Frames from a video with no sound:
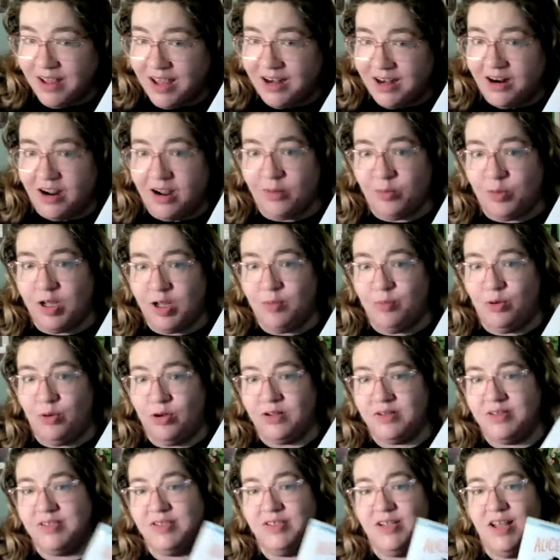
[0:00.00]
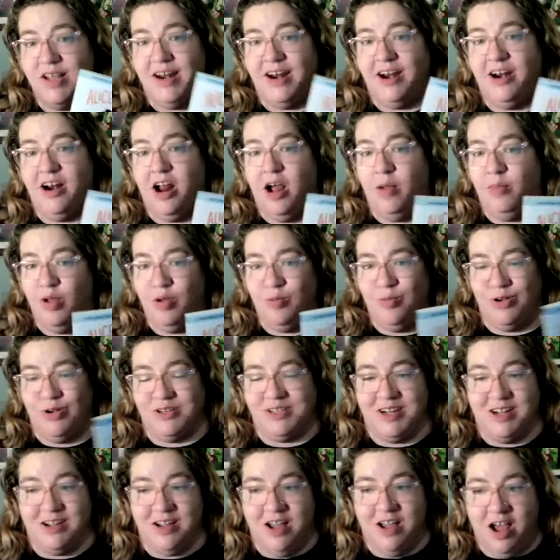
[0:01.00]
at Oblong Books and at
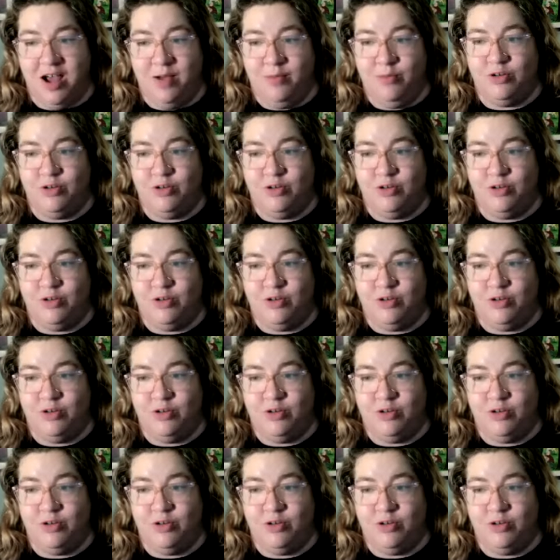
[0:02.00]
oblongbooks.com,